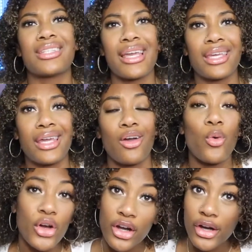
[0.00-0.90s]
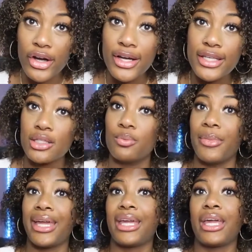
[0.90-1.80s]
taking orders,
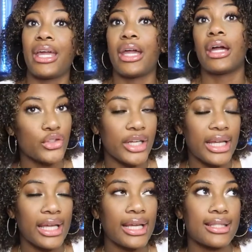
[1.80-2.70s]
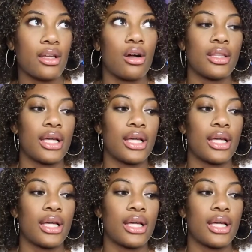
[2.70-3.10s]
making drinks and all